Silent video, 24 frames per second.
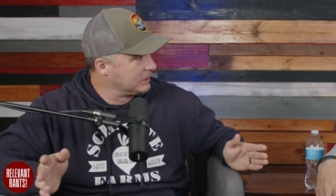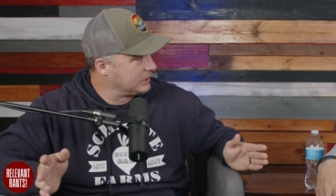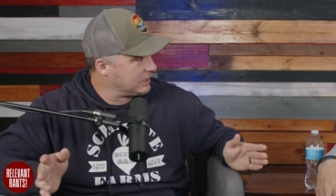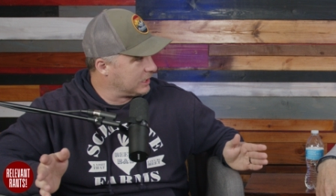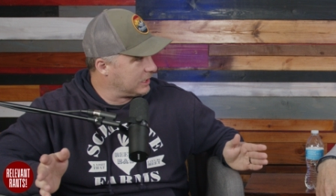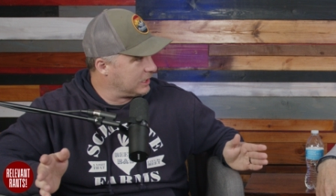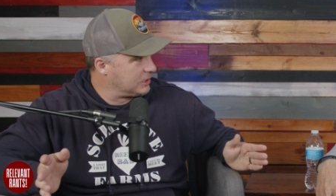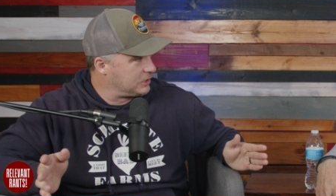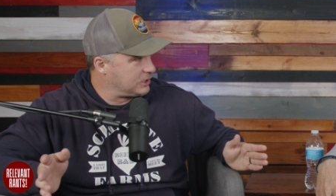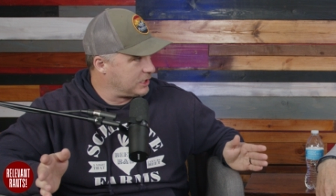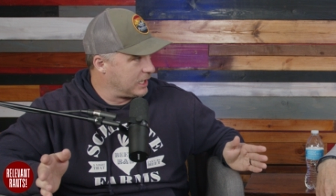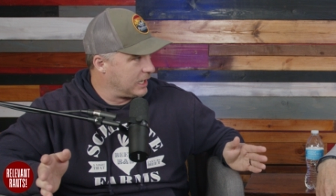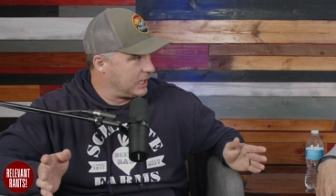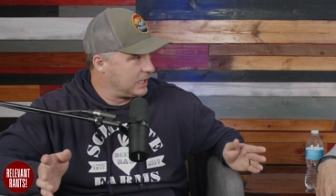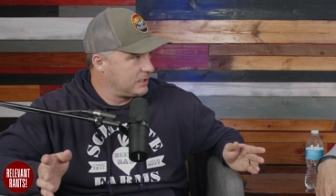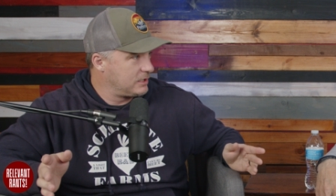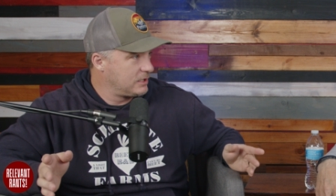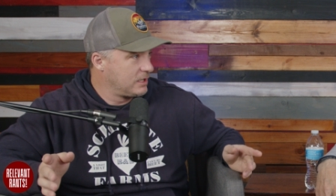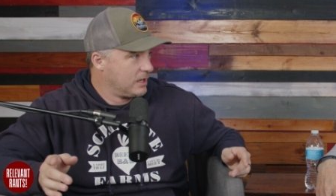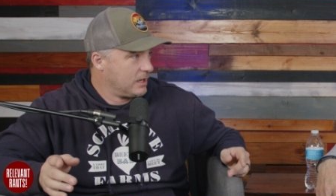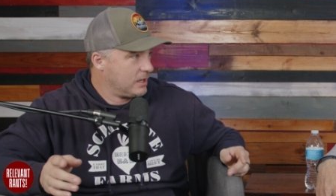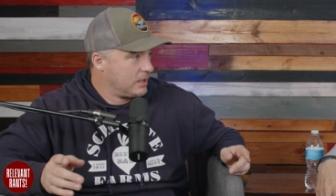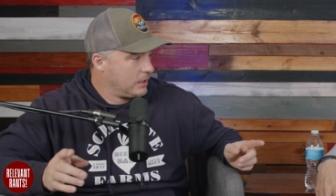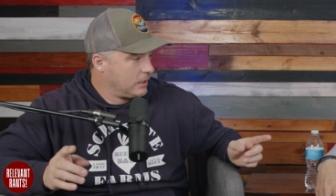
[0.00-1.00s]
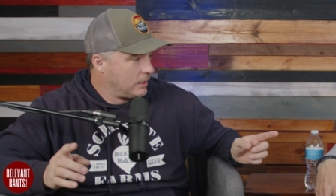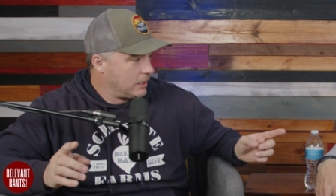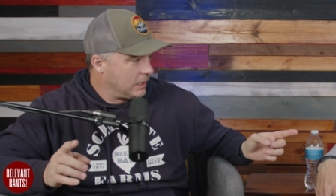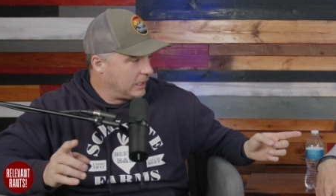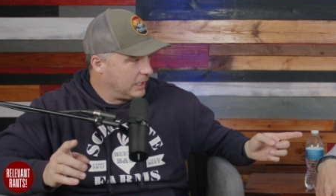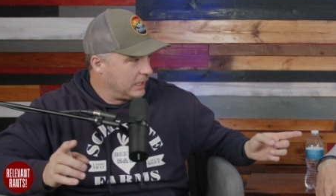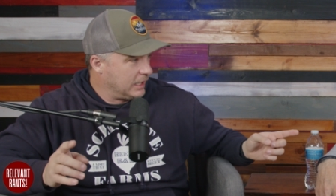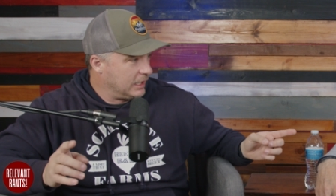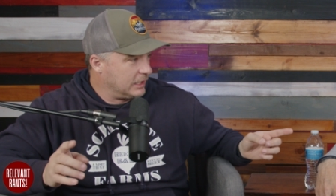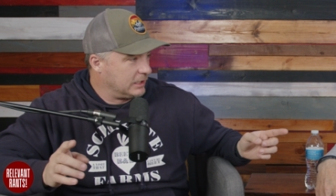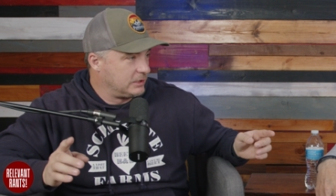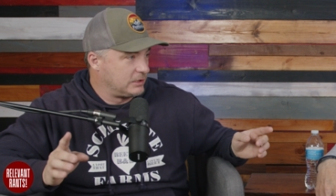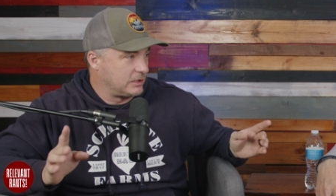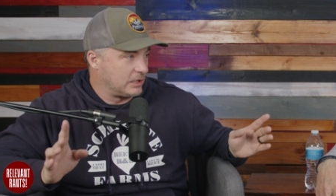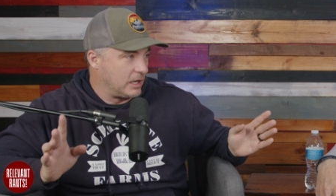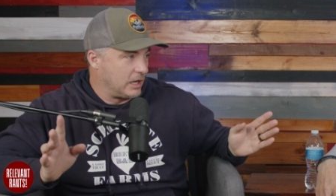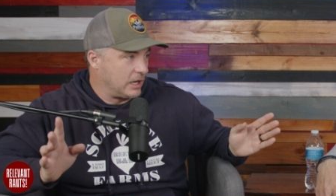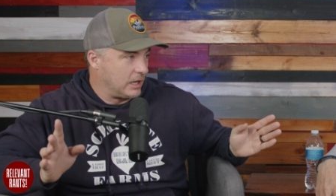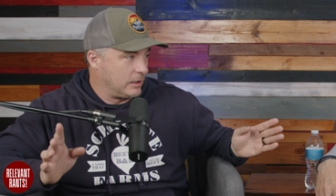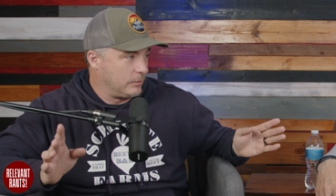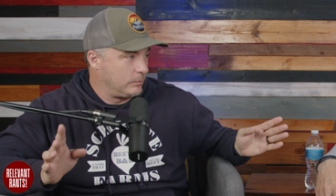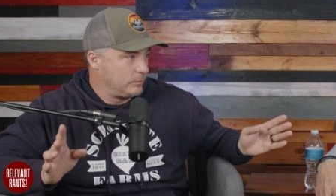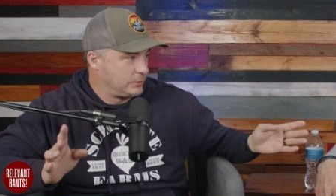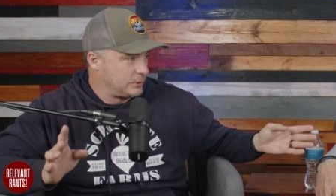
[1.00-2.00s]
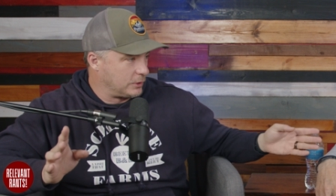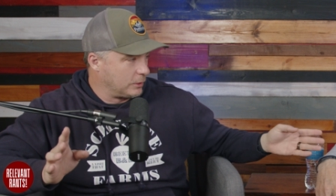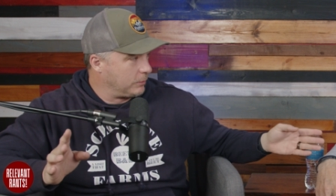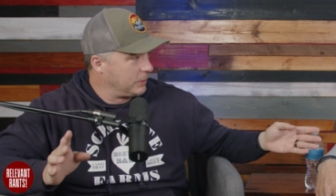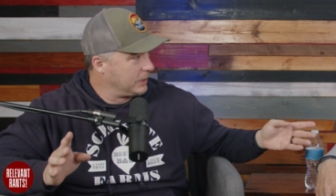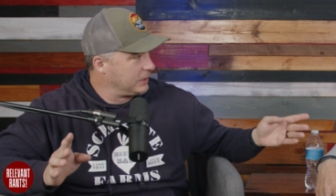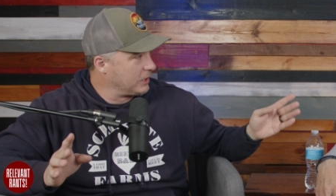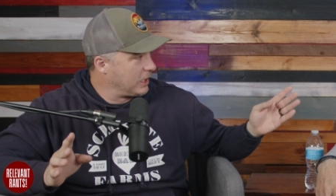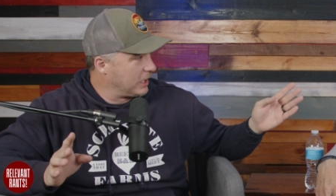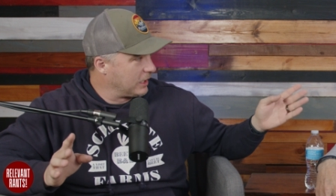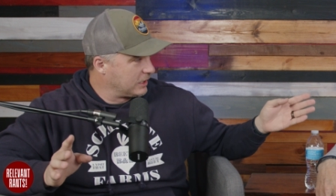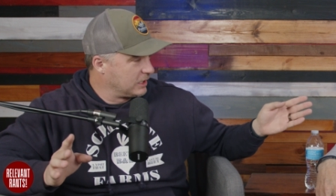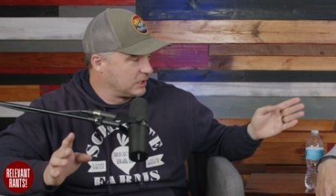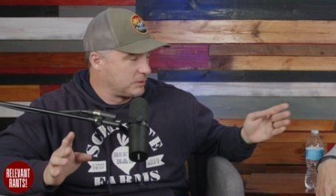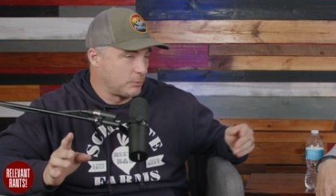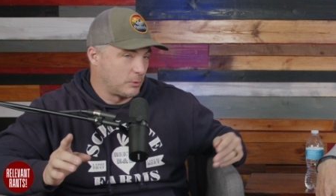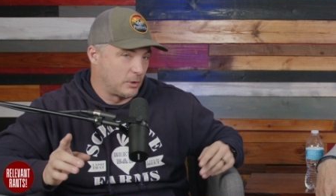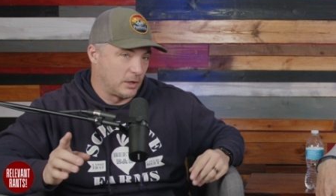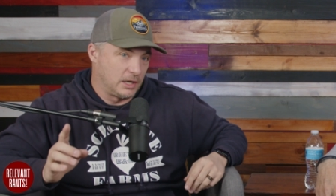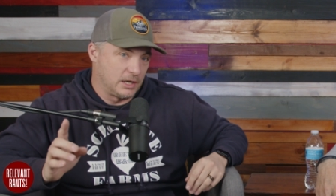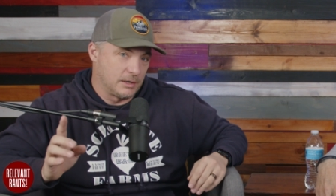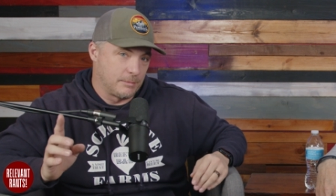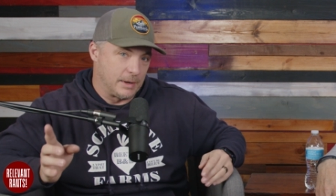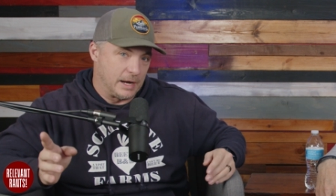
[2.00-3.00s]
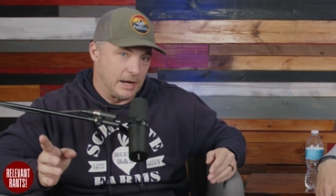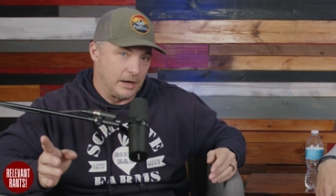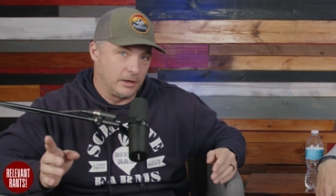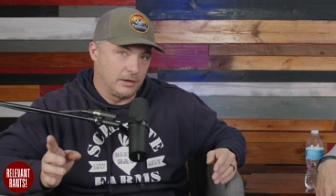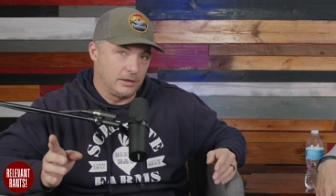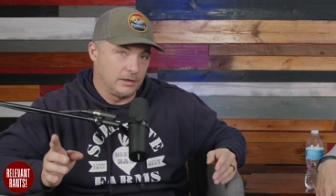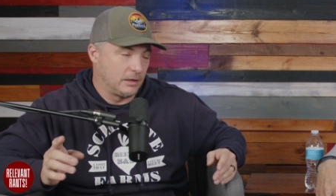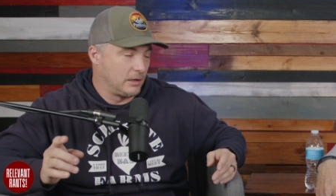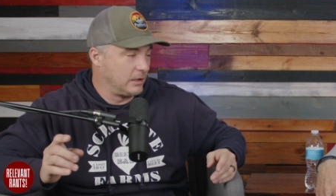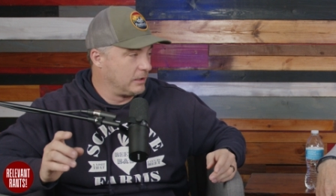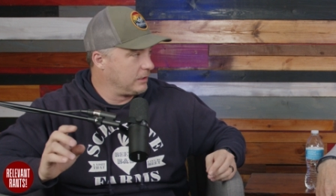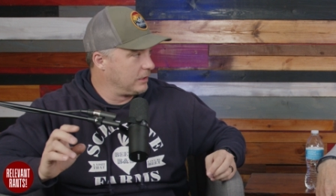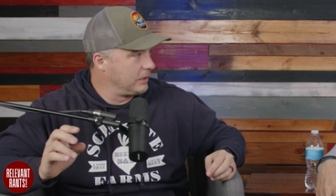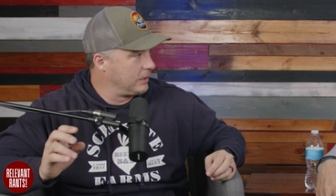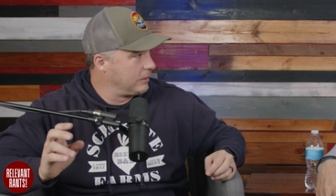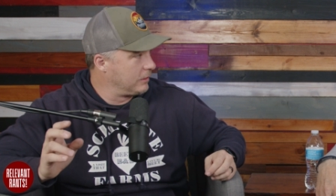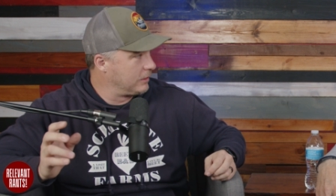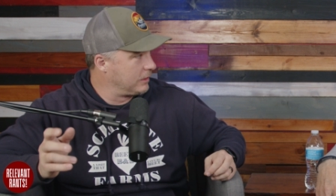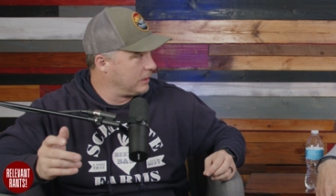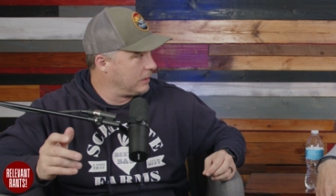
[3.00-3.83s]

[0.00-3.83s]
is going to change is so we talked this morning about you know,